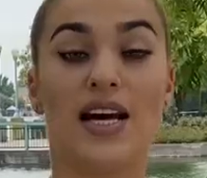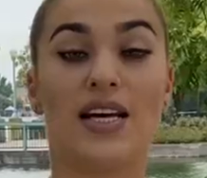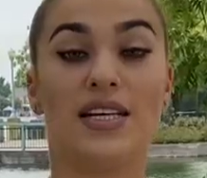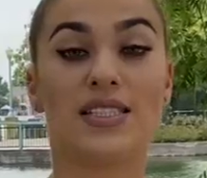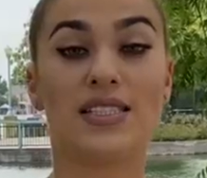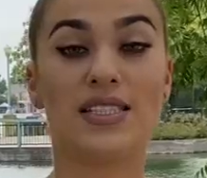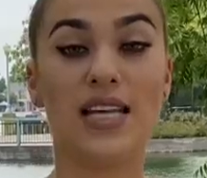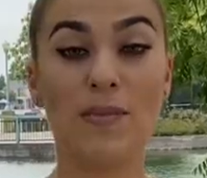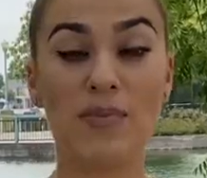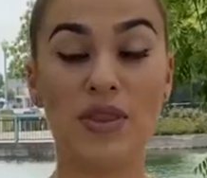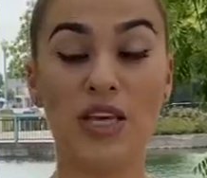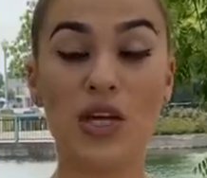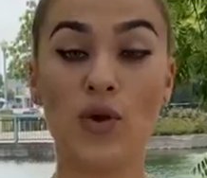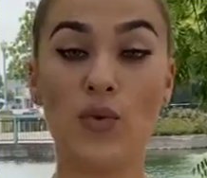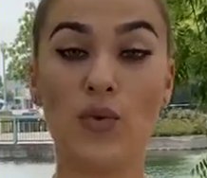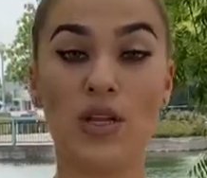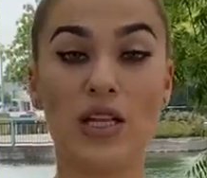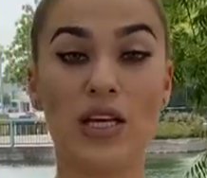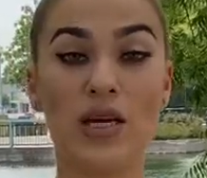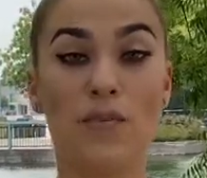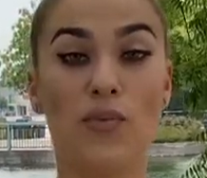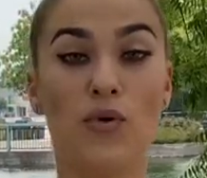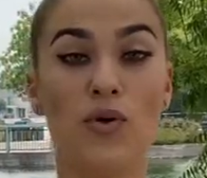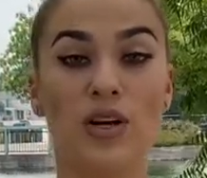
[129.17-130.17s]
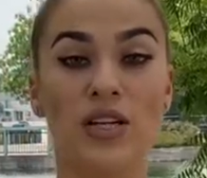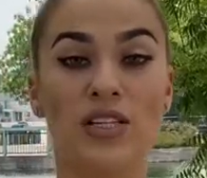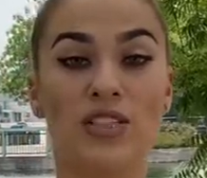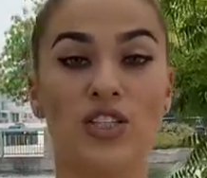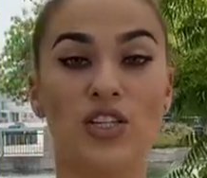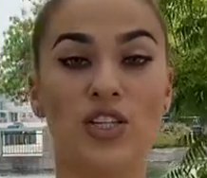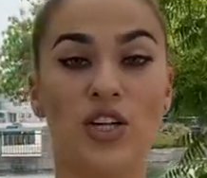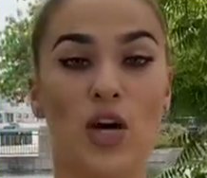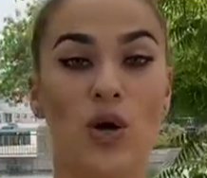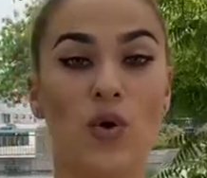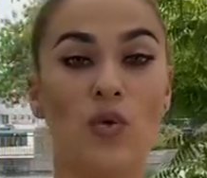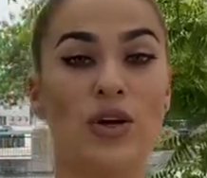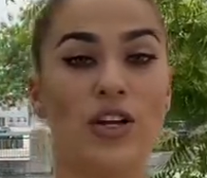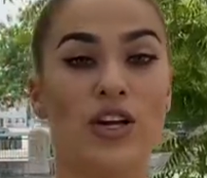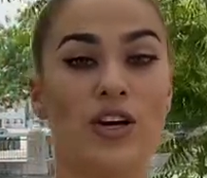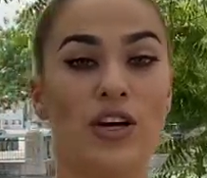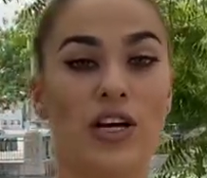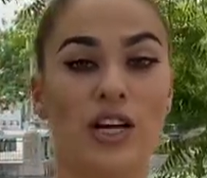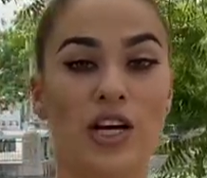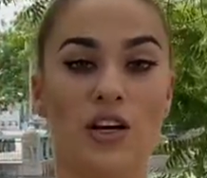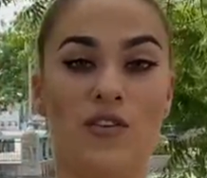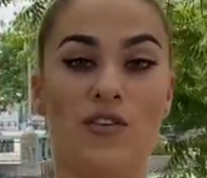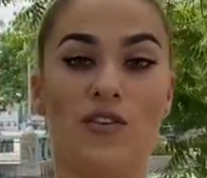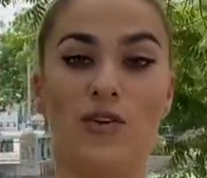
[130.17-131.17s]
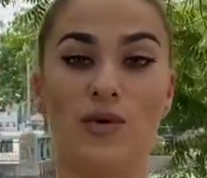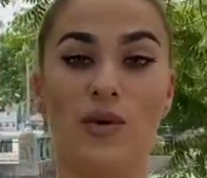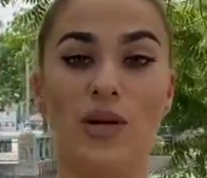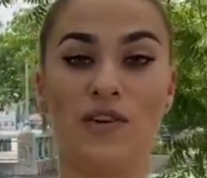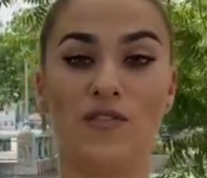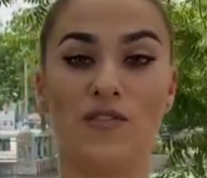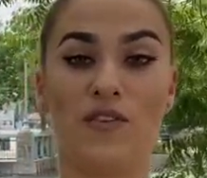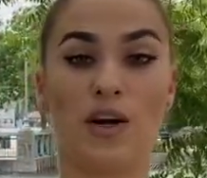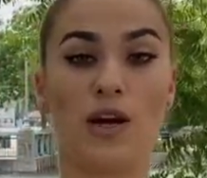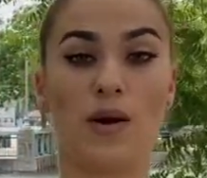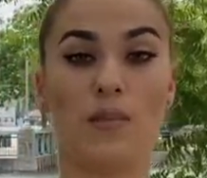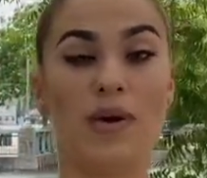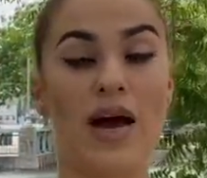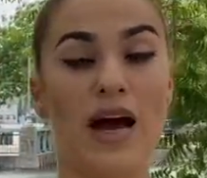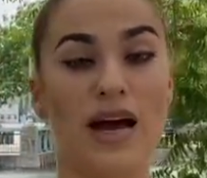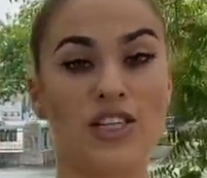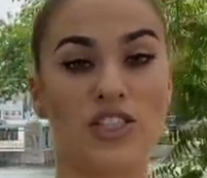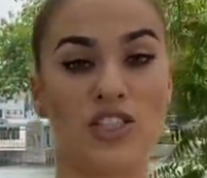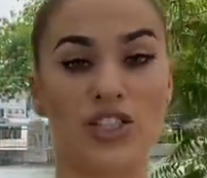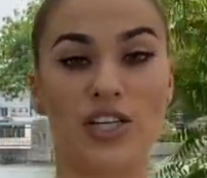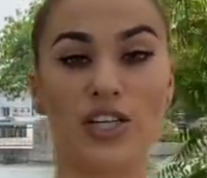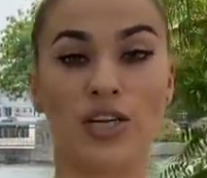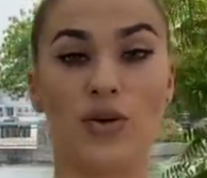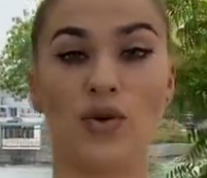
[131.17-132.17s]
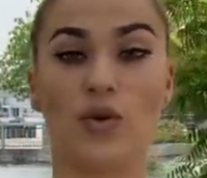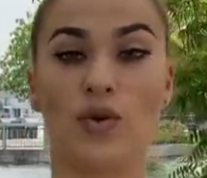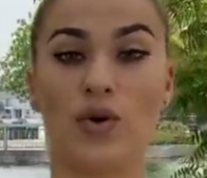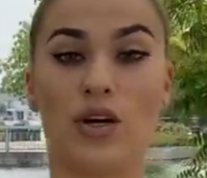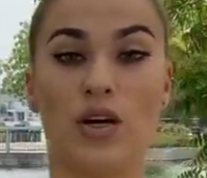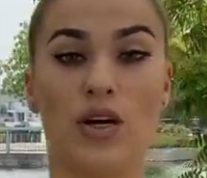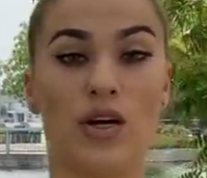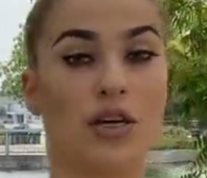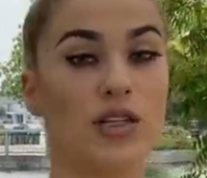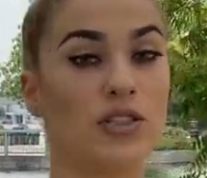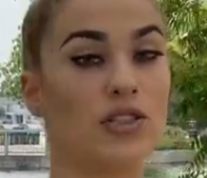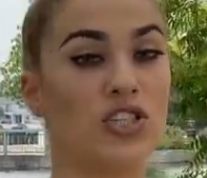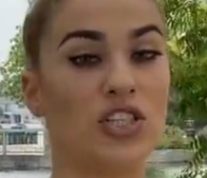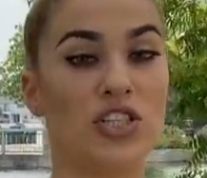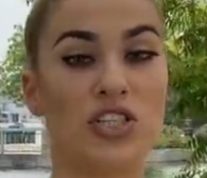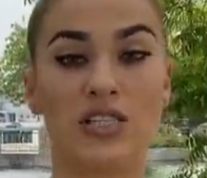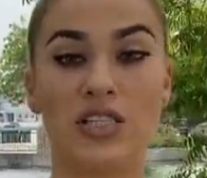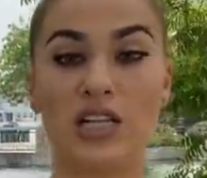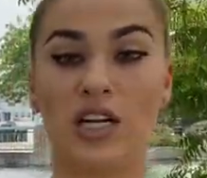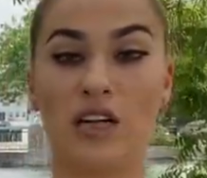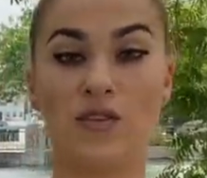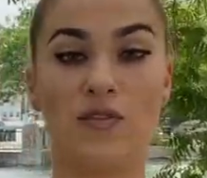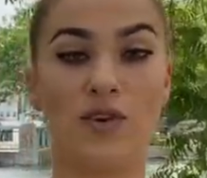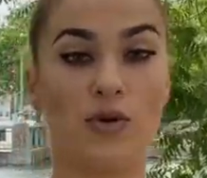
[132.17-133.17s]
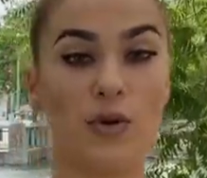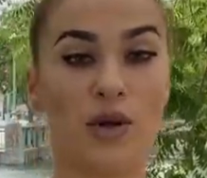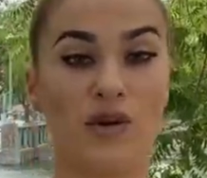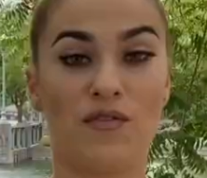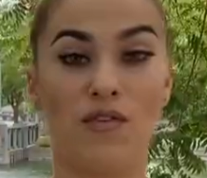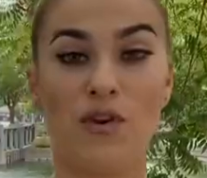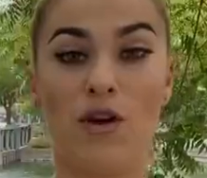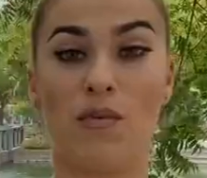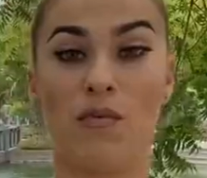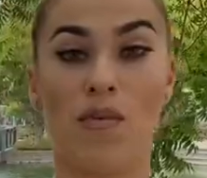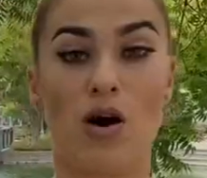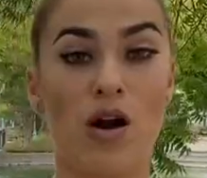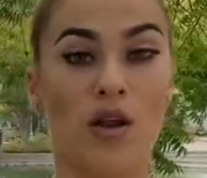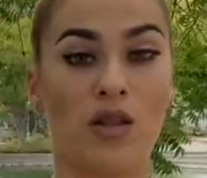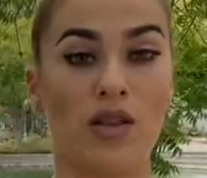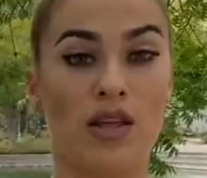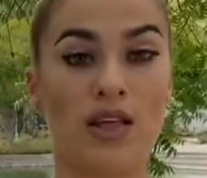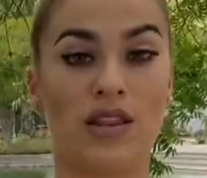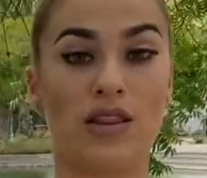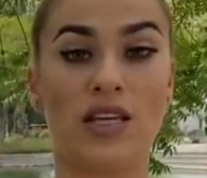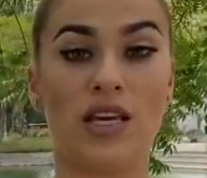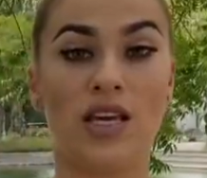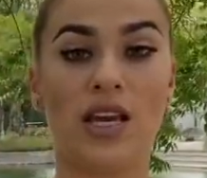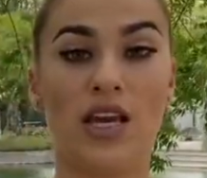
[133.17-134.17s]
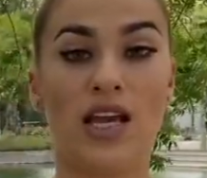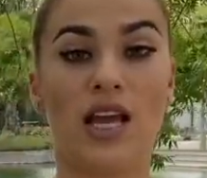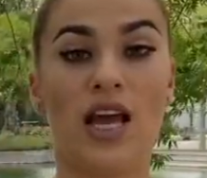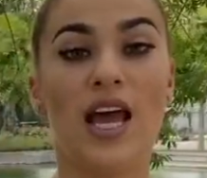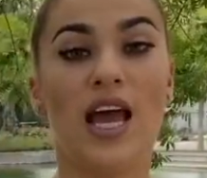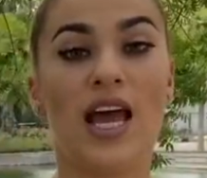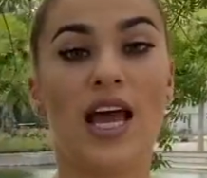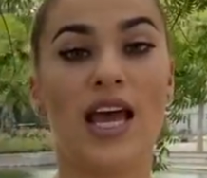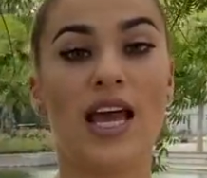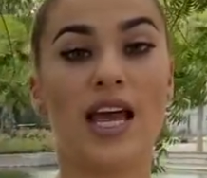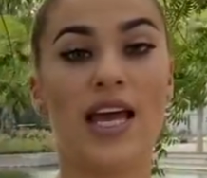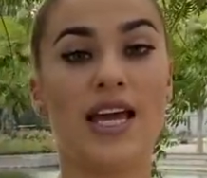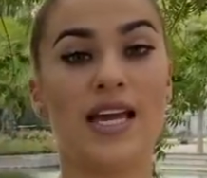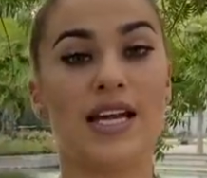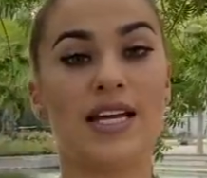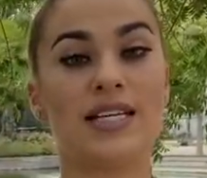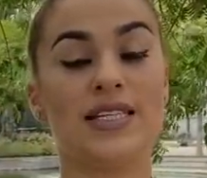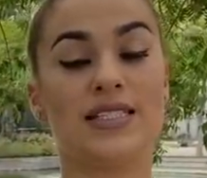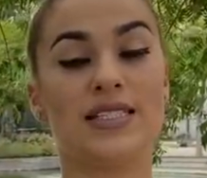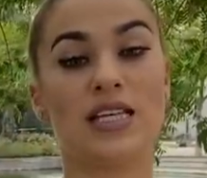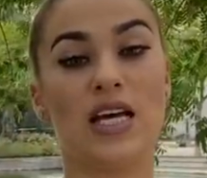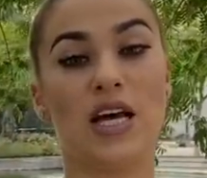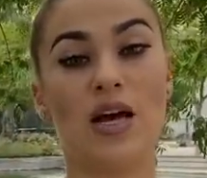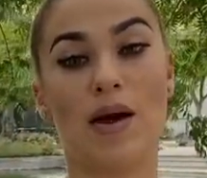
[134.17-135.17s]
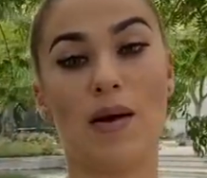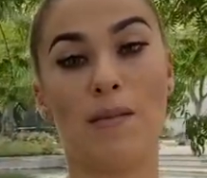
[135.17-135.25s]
Something really important to know when you're interviewing for a pageant or just interviewing for a modeling thing is